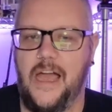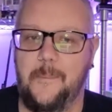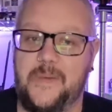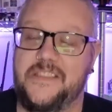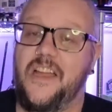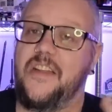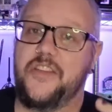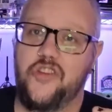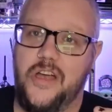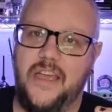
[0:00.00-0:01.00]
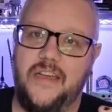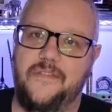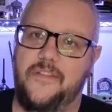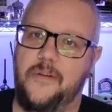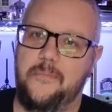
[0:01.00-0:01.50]
is Darth Trier
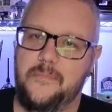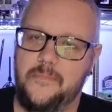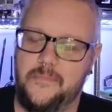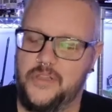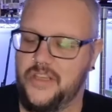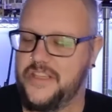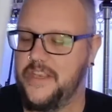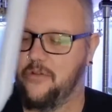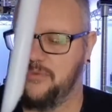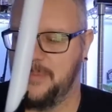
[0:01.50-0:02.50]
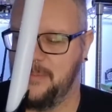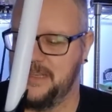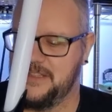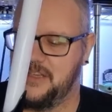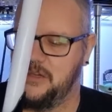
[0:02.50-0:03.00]
from Knights of the Old Republic
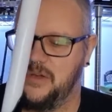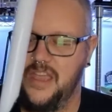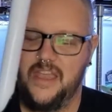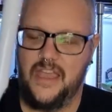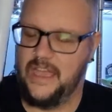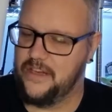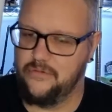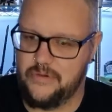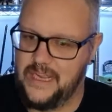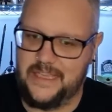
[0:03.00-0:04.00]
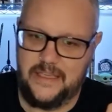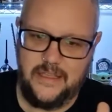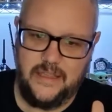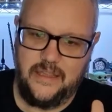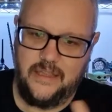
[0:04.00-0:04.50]
2. A great
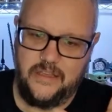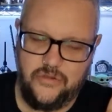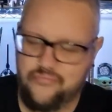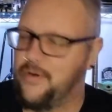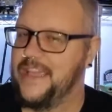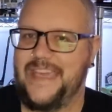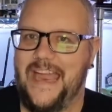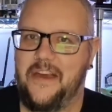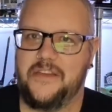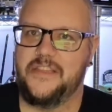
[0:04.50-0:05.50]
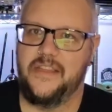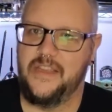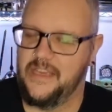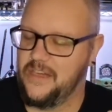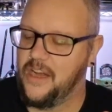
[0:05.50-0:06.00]
character
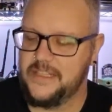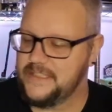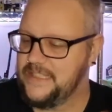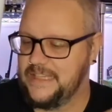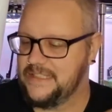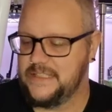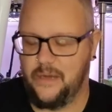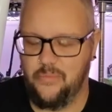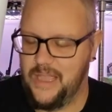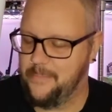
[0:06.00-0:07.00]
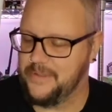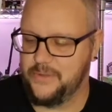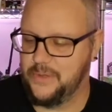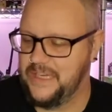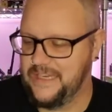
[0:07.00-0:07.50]
that kind of sits somewhere
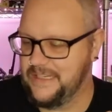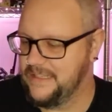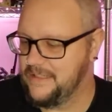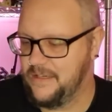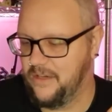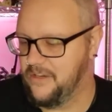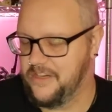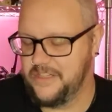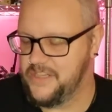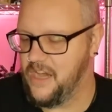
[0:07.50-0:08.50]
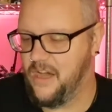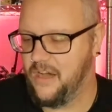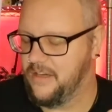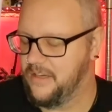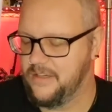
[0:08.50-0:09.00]
between good and
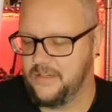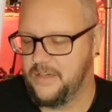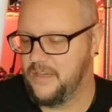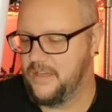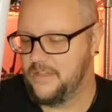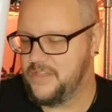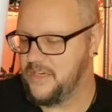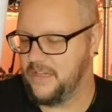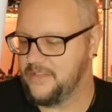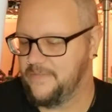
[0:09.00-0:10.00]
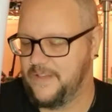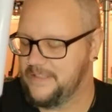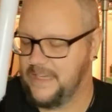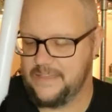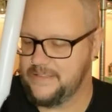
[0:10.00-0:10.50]
dark and just
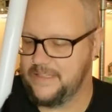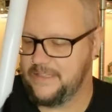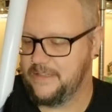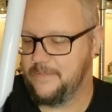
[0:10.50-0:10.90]
fantastic.